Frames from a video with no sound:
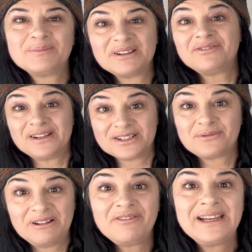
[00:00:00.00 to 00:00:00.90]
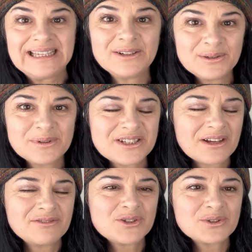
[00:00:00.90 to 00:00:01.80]
my friend Raphael, which
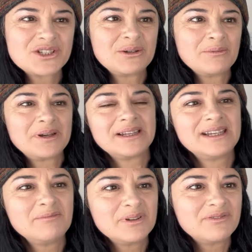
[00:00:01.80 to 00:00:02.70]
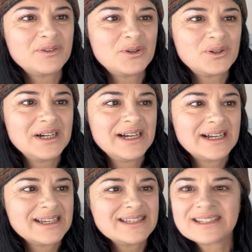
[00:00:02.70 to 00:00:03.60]
I've talked to you about him before.
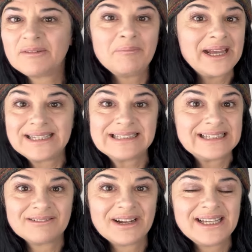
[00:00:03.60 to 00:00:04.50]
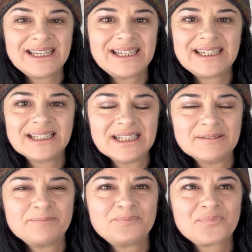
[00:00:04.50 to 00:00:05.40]
He's an amazing Reiki
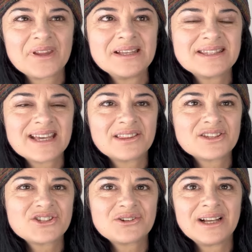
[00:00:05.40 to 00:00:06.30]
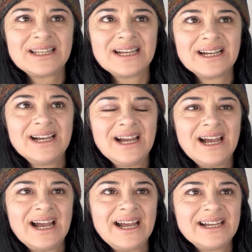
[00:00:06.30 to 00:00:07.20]
healer in South Australia.
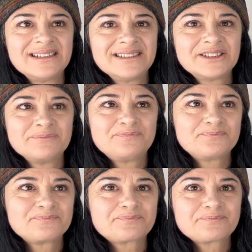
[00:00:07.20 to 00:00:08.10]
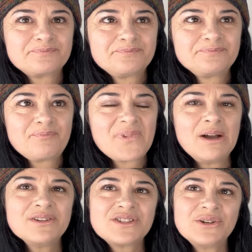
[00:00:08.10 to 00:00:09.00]
And I
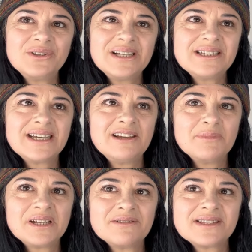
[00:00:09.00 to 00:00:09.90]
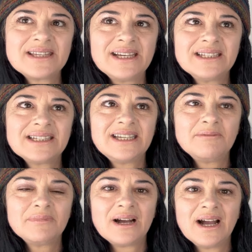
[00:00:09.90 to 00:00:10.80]
was talking to him and I was saying to
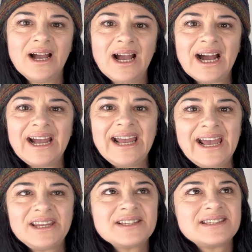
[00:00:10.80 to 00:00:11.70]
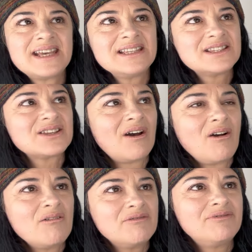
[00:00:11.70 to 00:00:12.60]
him, I had a sense
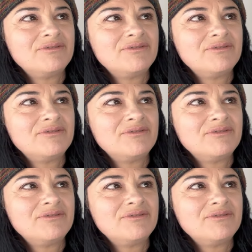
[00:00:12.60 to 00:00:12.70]
of,